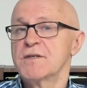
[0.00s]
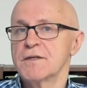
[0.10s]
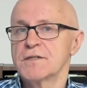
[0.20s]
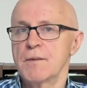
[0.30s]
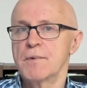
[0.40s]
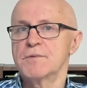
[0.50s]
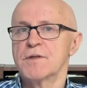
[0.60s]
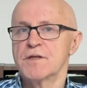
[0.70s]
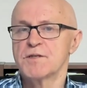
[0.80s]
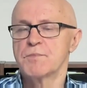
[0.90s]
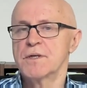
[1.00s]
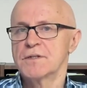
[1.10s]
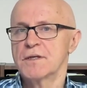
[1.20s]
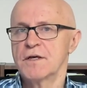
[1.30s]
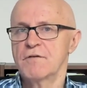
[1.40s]
of the suburbs in this
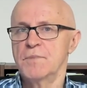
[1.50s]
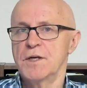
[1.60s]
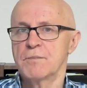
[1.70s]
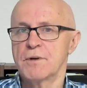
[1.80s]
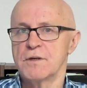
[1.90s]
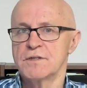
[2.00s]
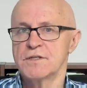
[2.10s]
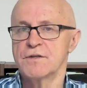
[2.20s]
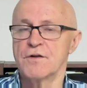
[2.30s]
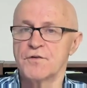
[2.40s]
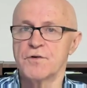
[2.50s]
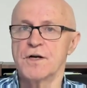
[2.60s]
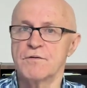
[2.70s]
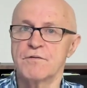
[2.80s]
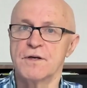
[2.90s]
precinct have median prices in the
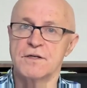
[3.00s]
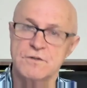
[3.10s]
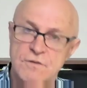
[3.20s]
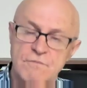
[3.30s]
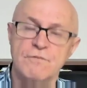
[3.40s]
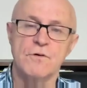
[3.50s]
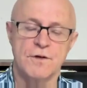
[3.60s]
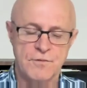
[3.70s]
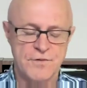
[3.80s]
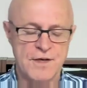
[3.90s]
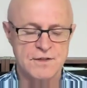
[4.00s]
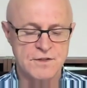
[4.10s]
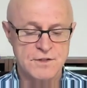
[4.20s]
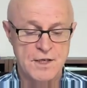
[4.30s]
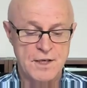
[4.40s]
300,000s and 400,000s,
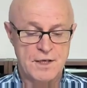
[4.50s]
and